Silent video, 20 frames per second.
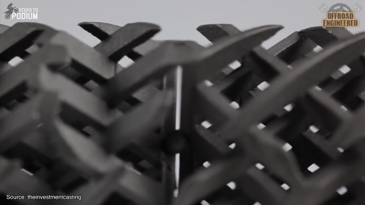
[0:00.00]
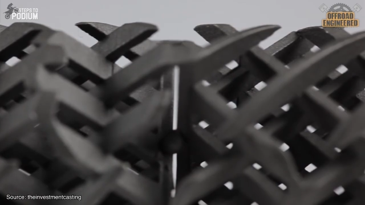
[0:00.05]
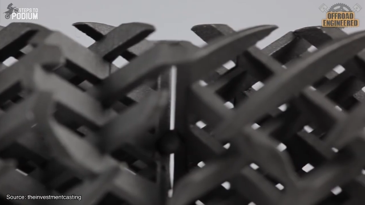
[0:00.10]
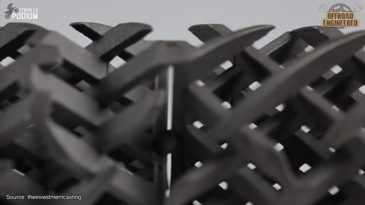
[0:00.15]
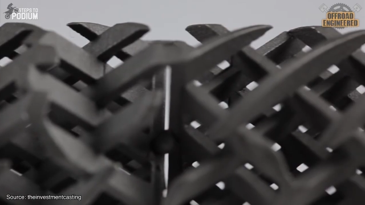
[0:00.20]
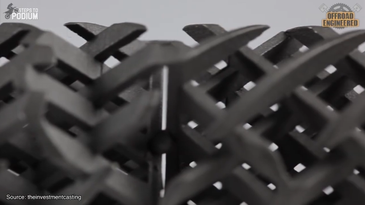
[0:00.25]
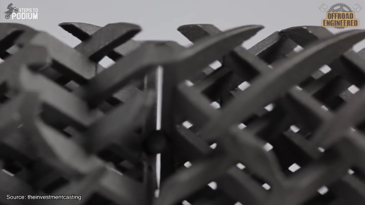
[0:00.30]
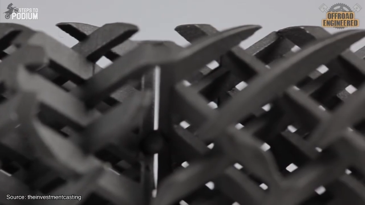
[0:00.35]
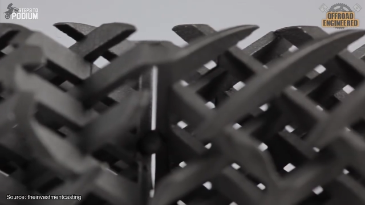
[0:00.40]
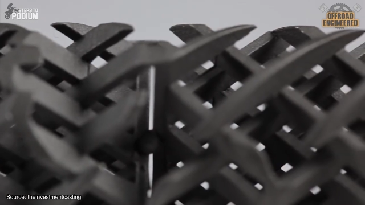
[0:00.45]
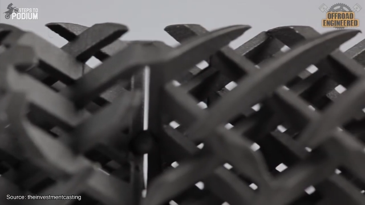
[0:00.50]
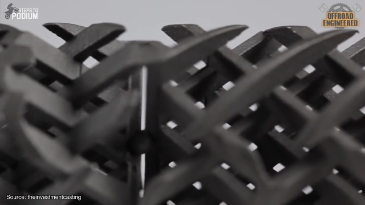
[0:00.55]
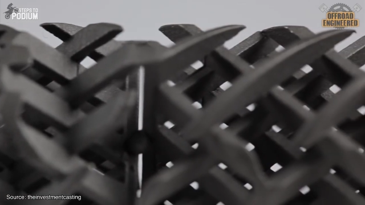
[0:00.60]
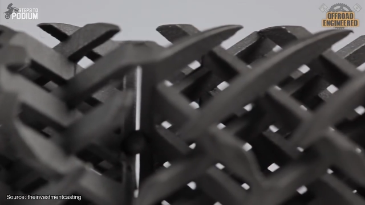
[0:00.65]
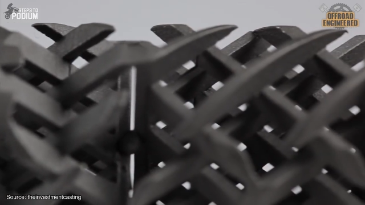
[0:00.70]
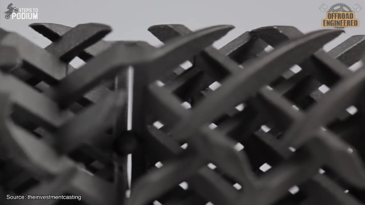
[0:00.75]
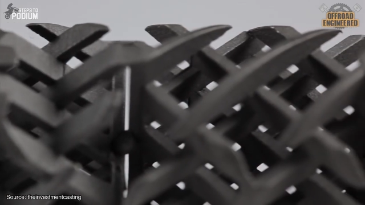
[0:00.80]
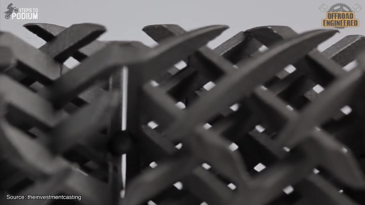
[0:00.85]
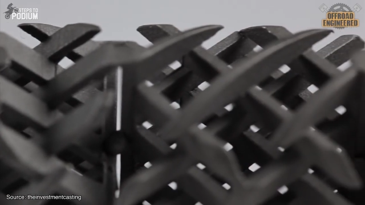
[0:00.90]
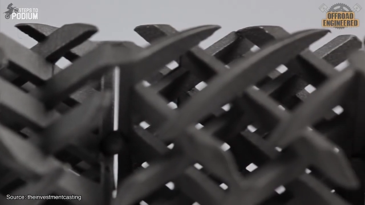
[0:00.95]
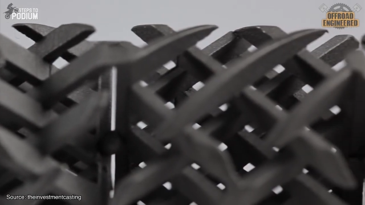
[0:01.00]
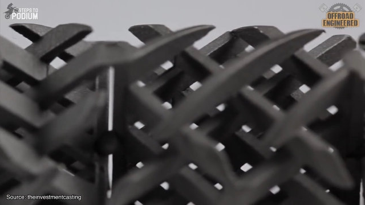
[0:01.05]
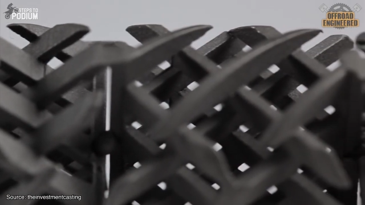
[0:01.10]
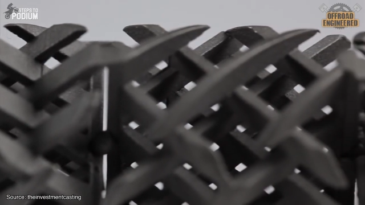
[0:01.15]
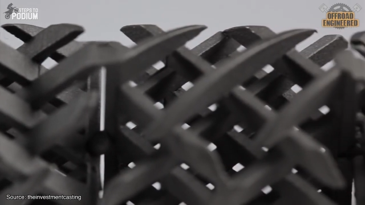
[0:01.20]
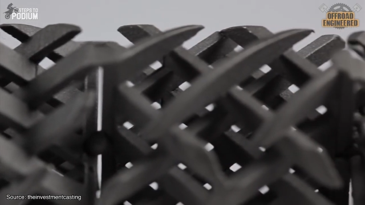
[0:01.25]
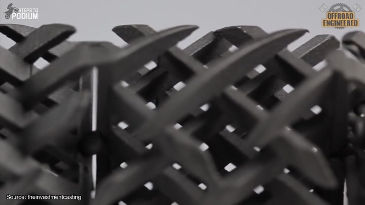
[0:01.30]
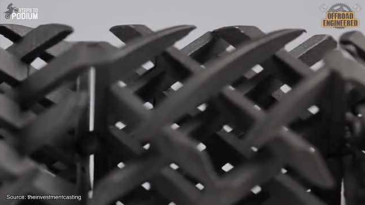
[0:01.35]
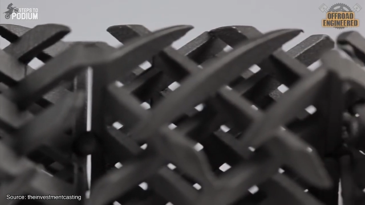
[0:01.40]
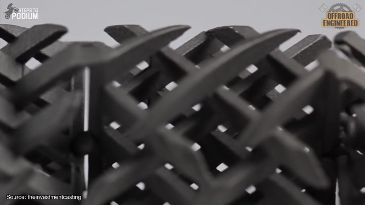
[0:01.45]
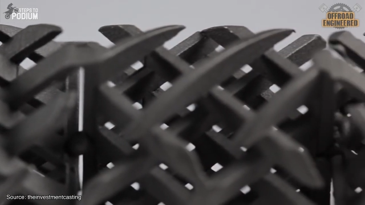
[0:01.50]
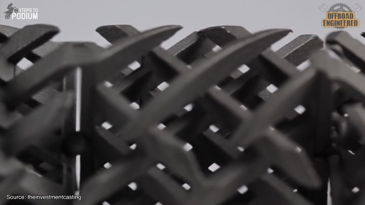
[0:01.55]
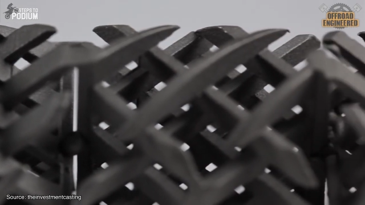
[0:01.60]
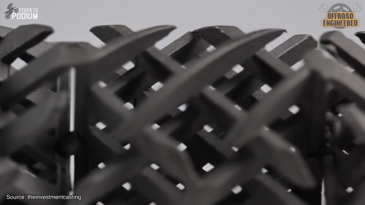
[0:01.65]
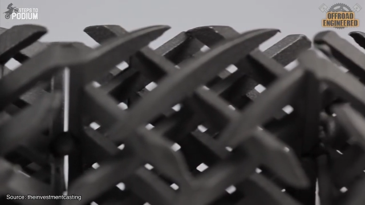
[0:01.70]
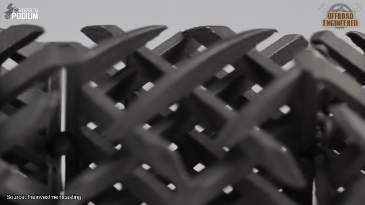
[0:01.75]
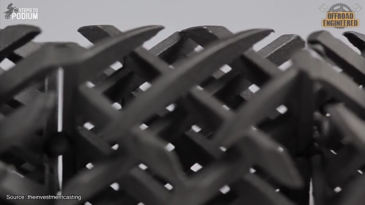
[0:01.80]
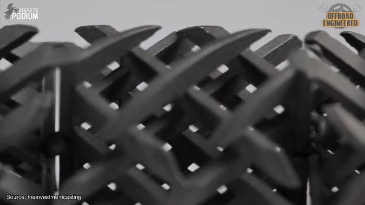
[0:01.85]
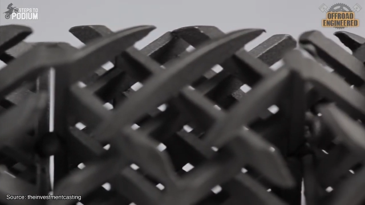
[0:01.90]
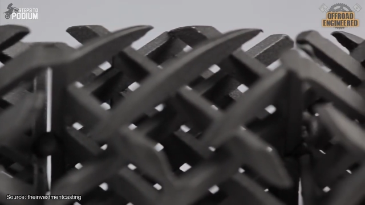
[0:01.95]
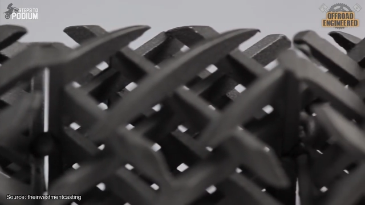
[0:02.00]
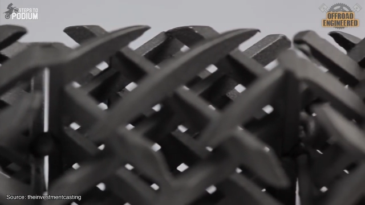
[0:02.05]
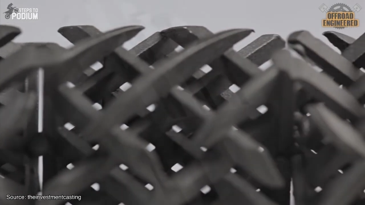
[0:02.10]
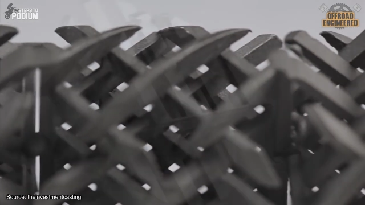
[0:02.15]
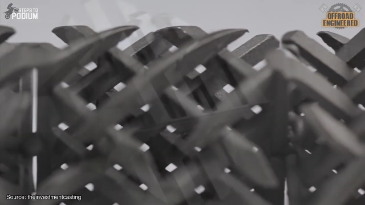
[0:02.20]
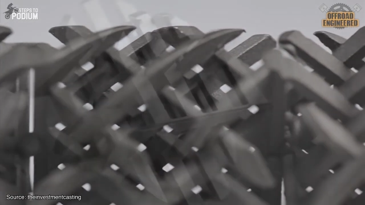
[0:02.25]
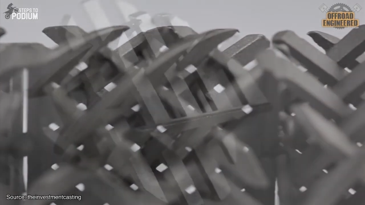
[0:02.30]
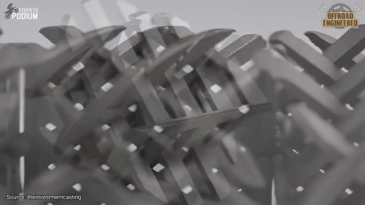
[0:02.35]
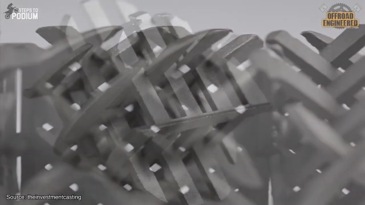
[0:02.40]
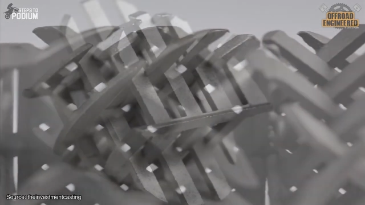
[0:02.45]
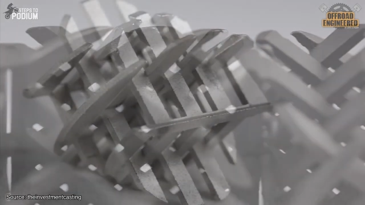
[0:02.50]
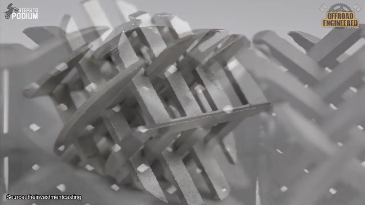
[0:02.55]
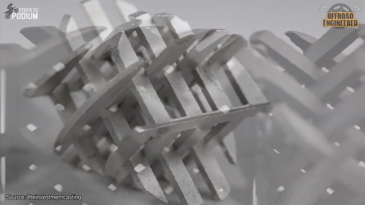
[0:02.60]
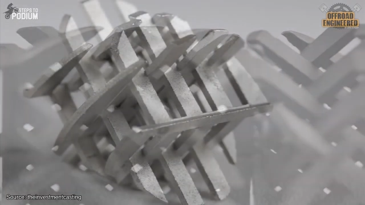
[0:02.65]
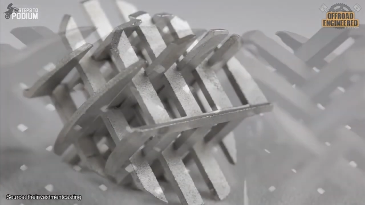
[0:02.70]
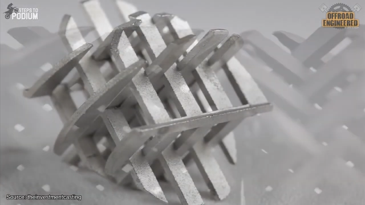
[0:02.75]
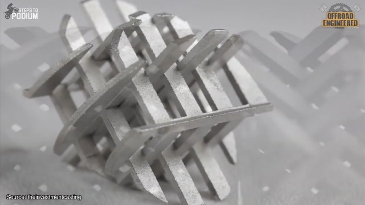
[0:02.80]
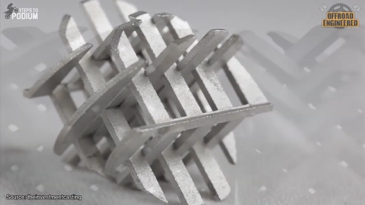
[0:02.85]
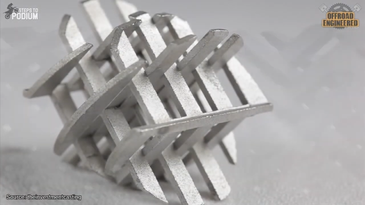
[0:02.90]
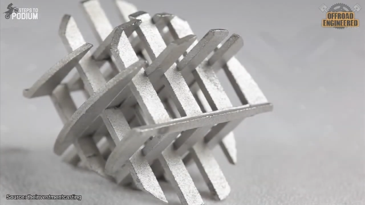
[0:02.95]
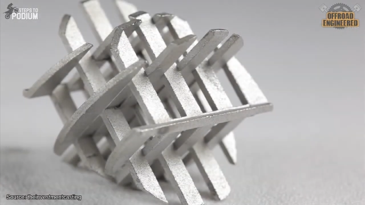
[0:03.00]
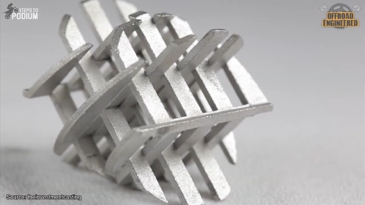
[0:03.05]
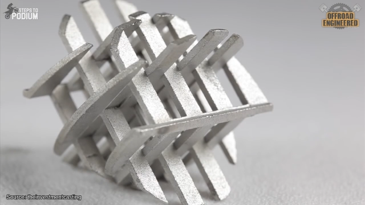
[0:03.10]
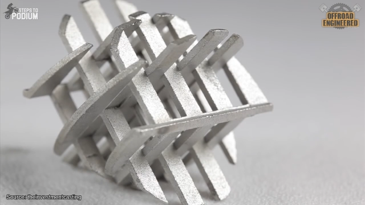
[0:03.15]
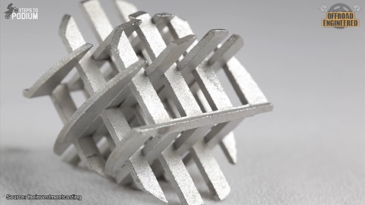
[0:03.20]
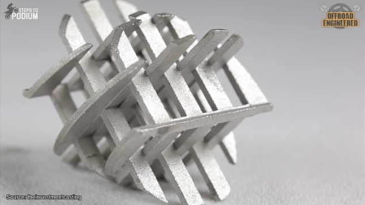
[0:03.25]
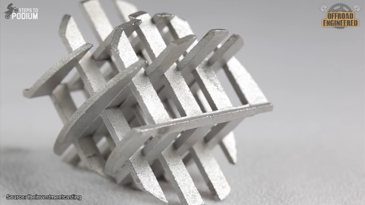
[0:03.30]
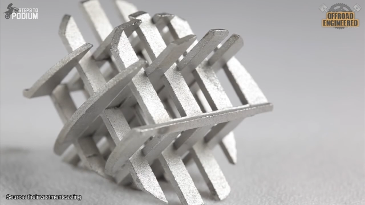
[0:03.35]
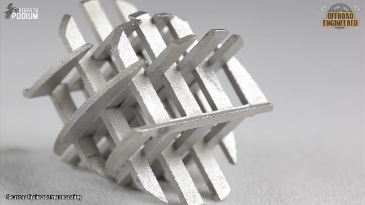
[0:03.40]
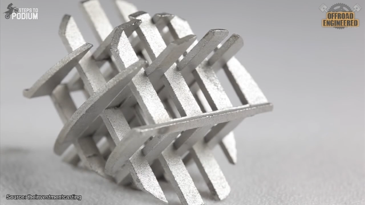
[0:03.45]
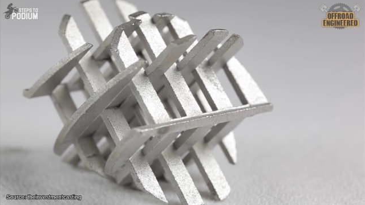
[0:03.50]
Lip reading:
Nobody's mouth can be seen.